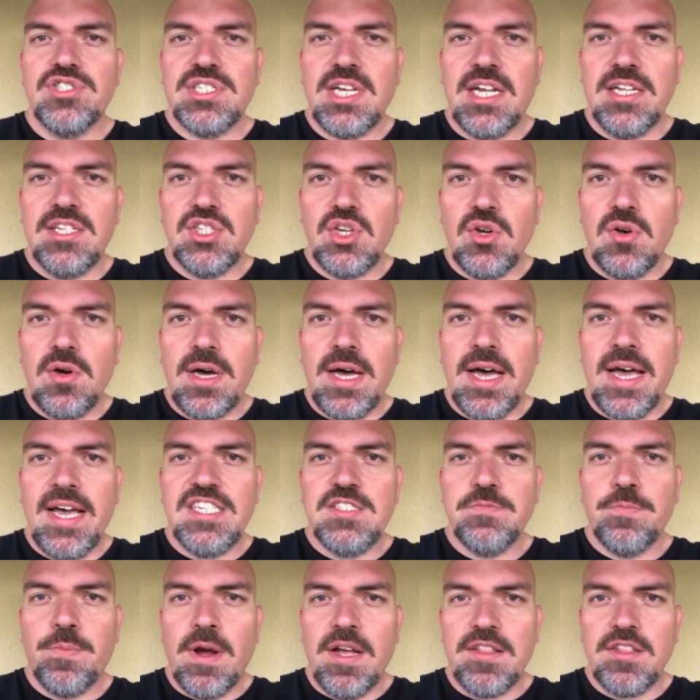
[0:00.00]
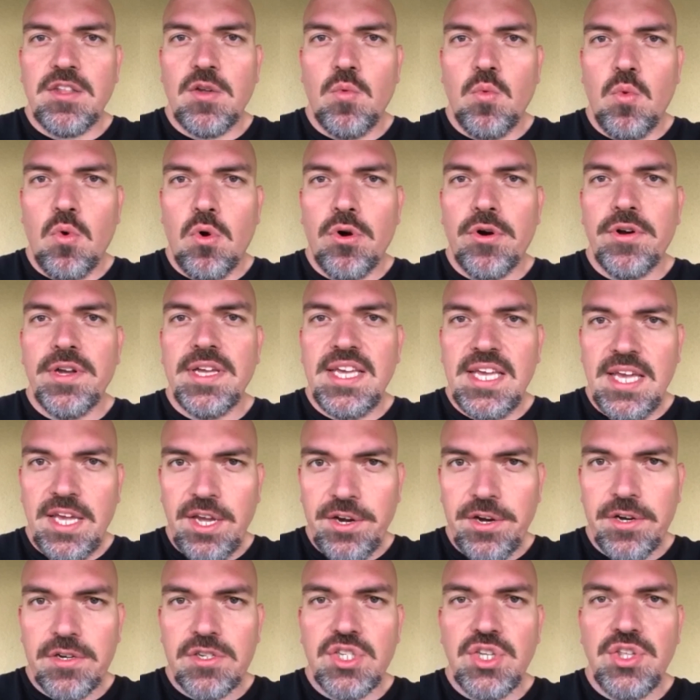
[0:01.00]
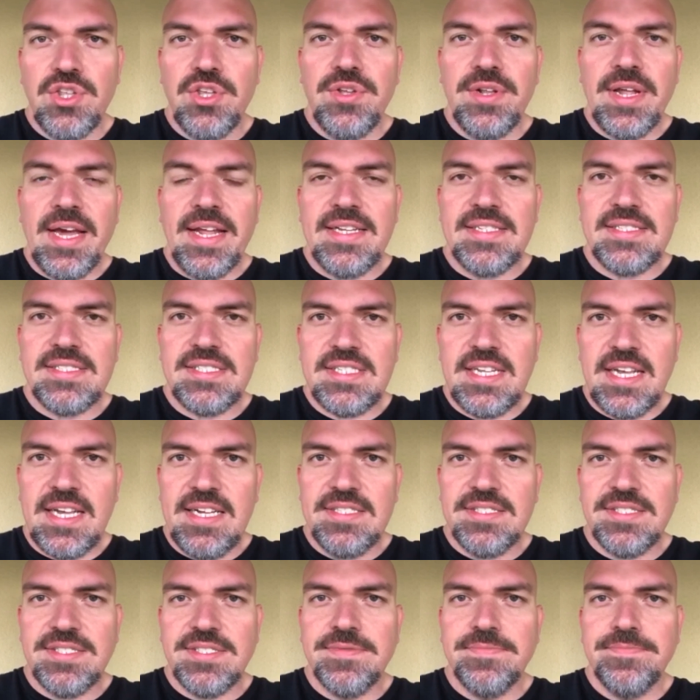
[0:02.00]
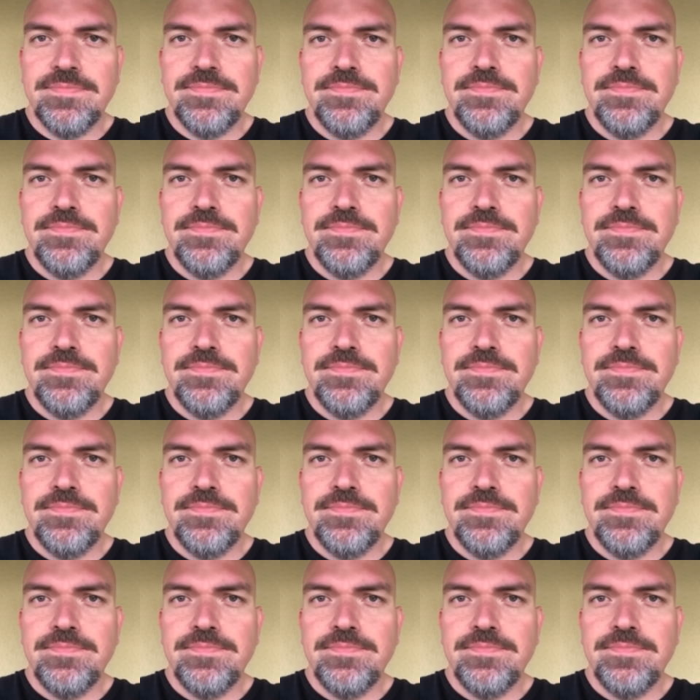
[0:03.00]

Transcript: Santoja has brought the war here to the United States.